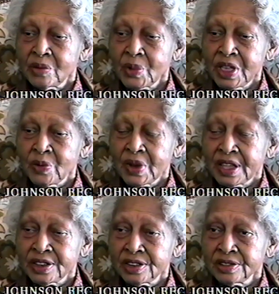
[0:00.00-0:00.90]

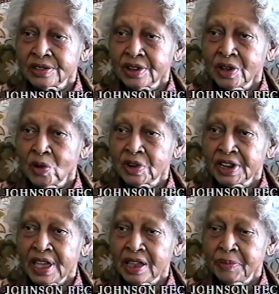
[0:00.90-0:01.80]
went to the Golden
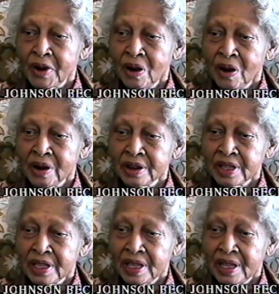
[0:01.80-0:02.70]
Gate Park,
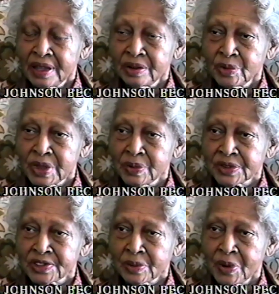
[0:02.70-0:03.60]
and we were
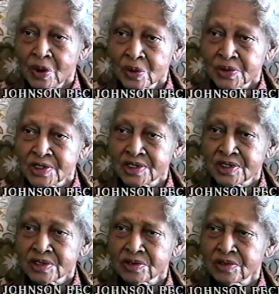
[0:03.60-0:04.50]
supposed
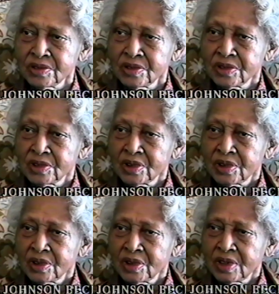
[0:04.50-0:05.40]
to
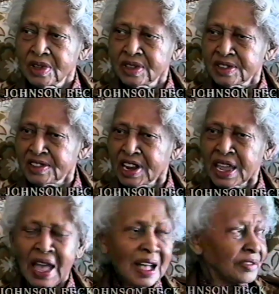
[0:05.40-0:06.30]
stay
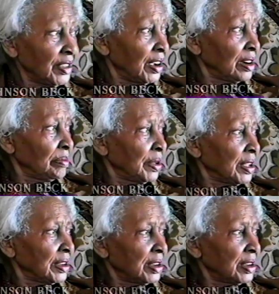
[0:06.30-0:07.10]
out there, but